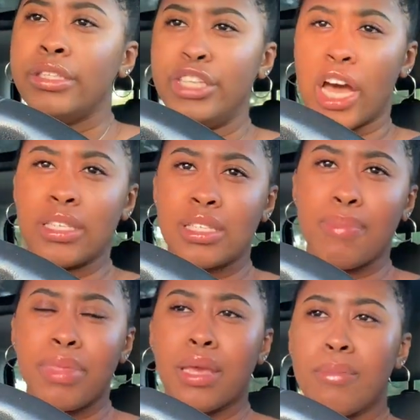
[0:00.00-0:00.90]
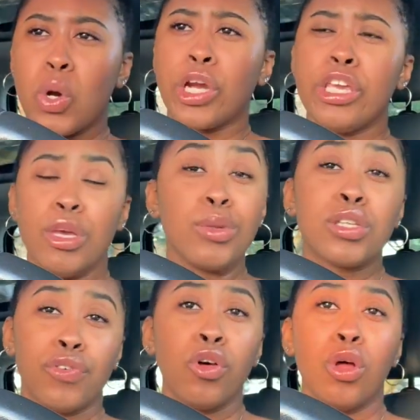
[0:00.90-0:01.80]
done something more
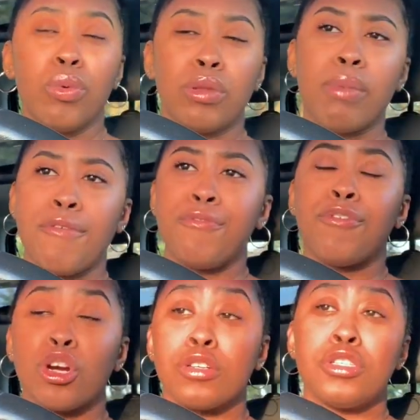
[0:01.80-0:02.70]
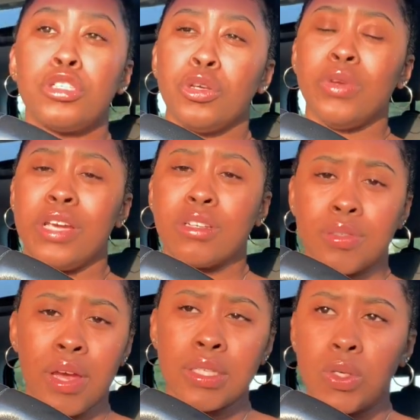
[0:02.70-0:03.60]
useful with my first two years of
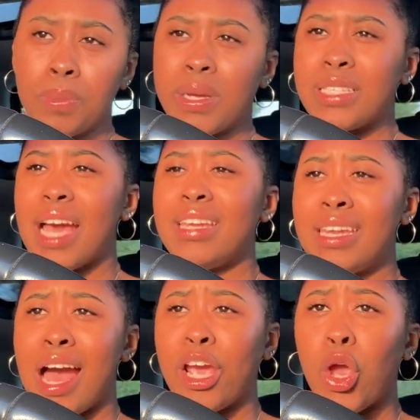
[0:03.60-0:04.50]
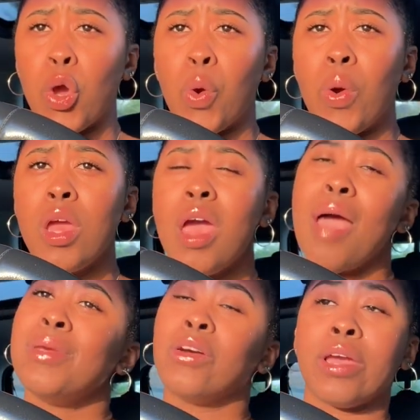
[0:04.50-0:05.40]
high school because I did not go. I
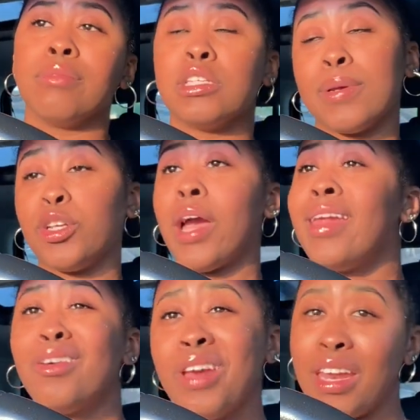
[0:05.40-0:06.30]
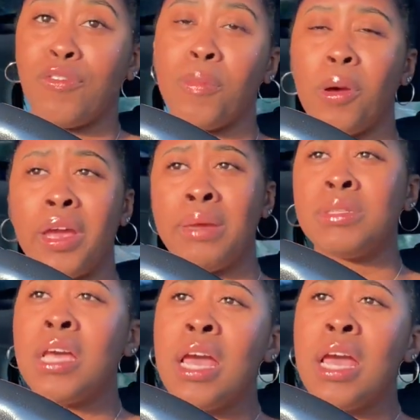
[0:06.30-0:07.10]
mean, okay, let's watch track. I didn't go to any football games.